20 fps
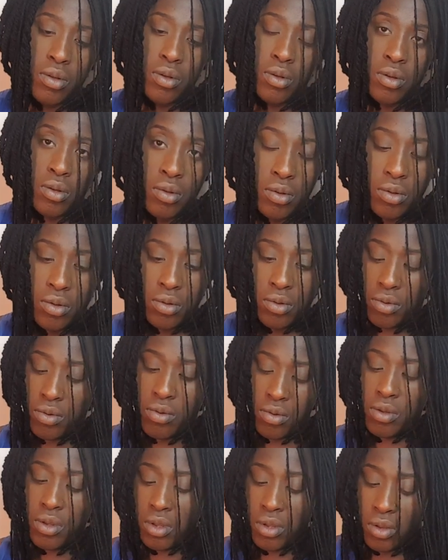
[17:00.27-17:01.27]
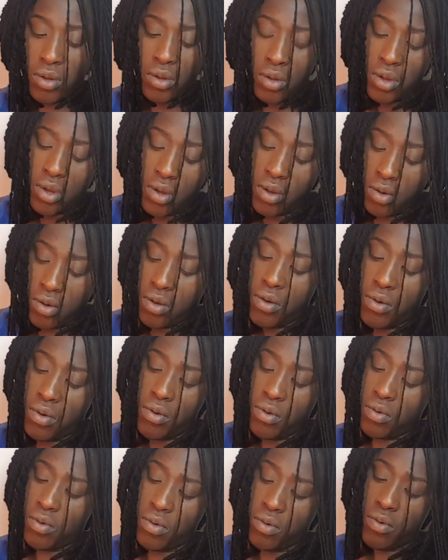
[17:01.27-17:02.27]
for this side, and I
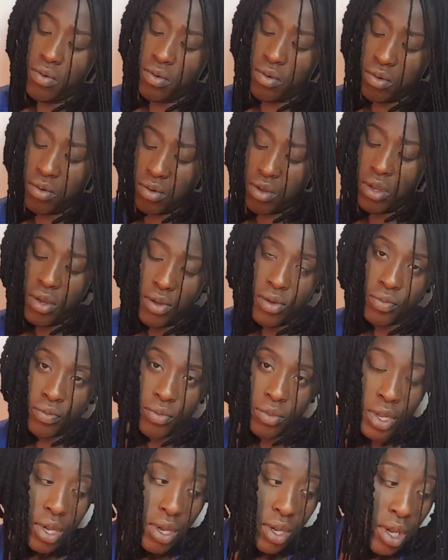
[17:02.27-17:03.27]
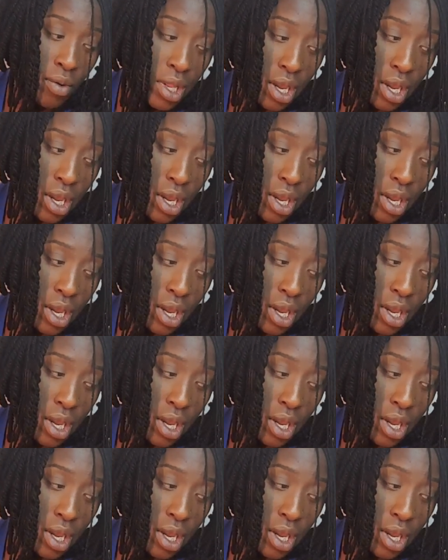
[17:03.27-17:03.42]
love to make sure that